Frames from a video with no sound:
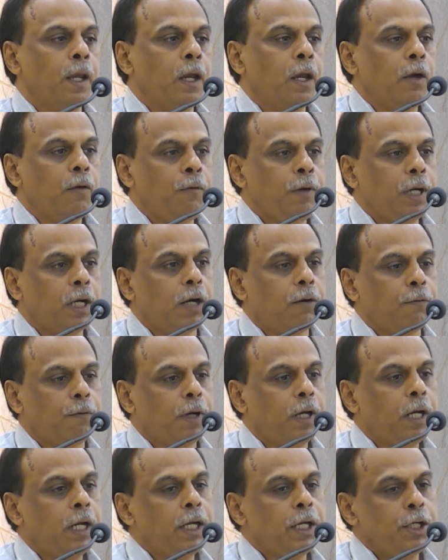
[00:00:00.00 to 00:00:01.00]
we
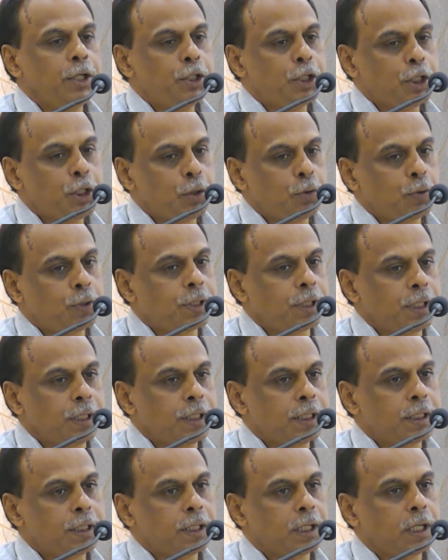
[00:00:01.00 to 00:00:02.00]
have institutions
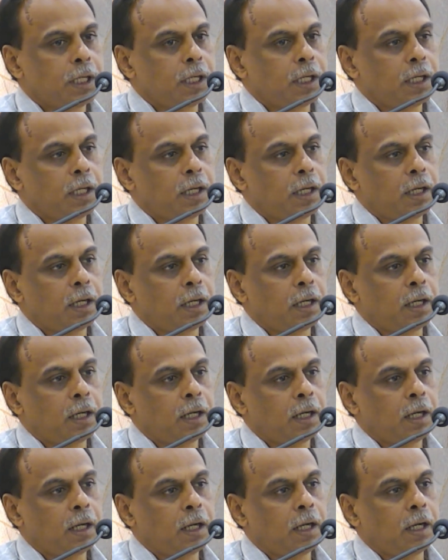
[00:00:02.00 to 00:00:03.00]

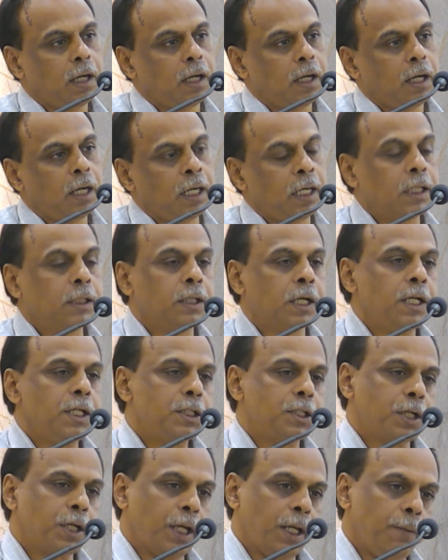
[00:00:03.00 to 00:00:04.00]
under 3
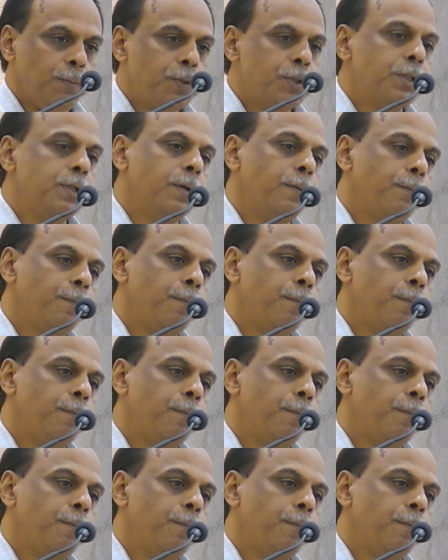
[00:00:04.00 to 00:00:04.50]
streams.